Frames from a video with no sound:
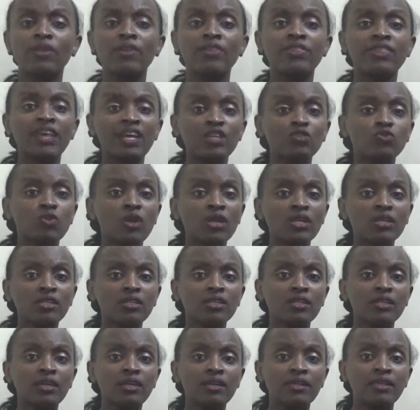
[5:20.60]
that one,
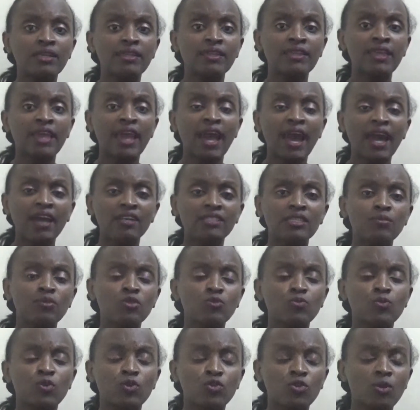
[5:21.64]
the act
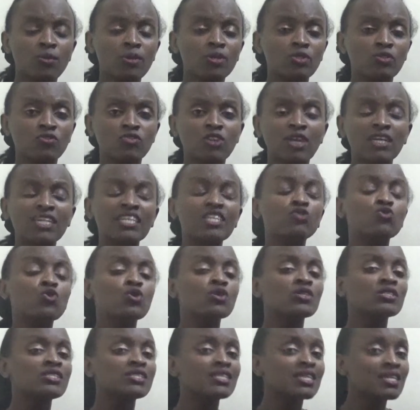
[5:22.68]
about procurement of drugs, it
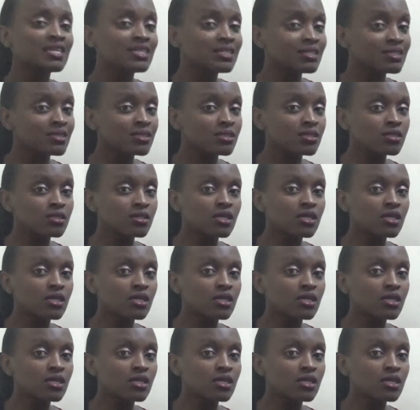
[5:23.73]
wasn't